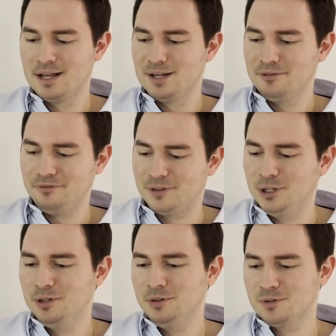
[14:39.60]

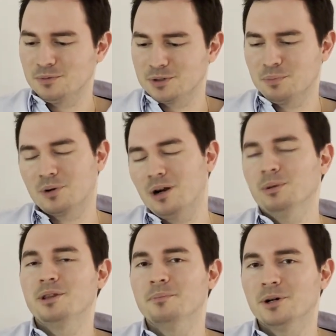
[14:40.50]
Fuse was probably
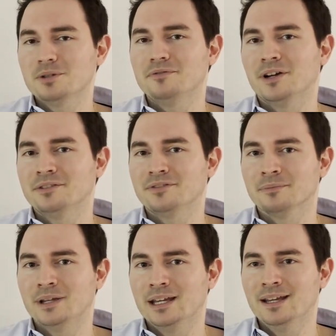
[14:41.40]
the most fun for
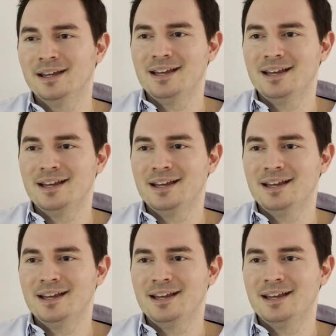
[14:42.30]
me,